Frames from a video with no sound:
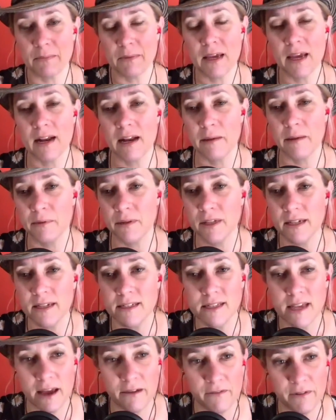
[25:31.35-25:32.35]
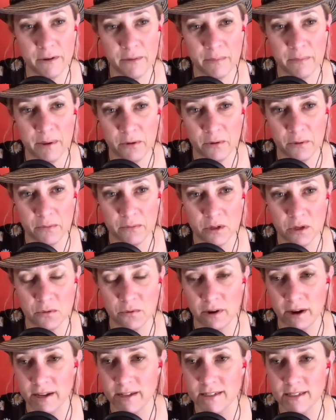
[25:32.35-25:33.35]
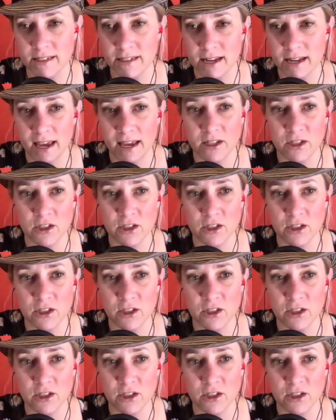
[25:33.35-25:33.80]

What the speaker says: "Can I please have your bedroom to write today?"